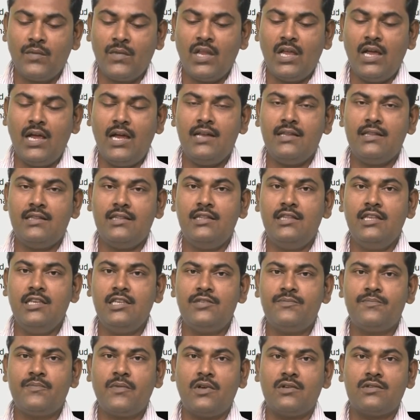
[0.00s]
and this
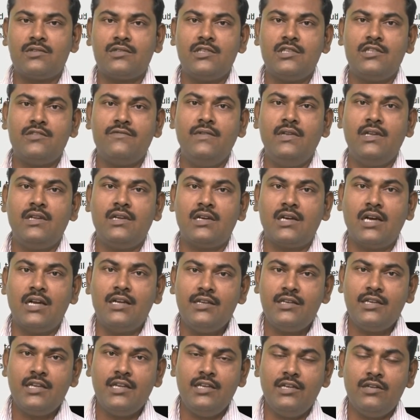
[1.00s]
process will
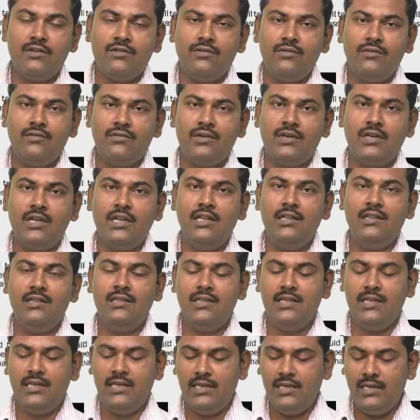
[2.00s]
continue till
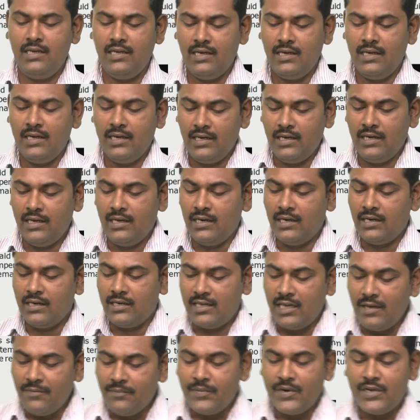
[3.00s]
the
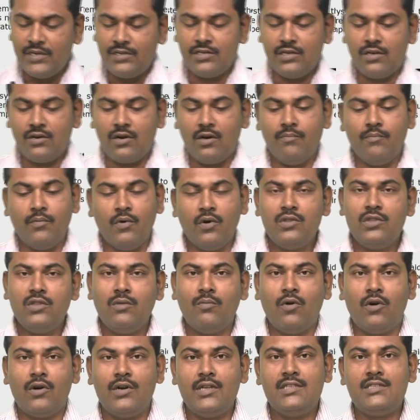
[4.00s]
temperature of both the
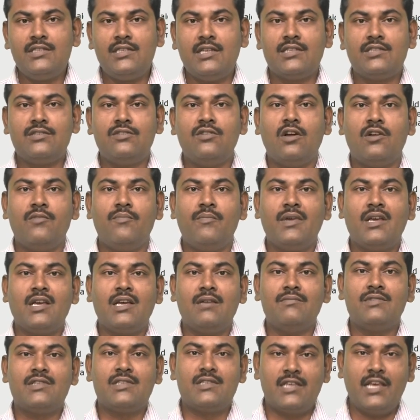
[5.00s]
bodies does not
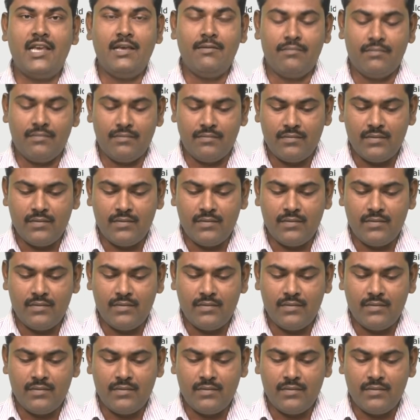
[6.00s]
become same.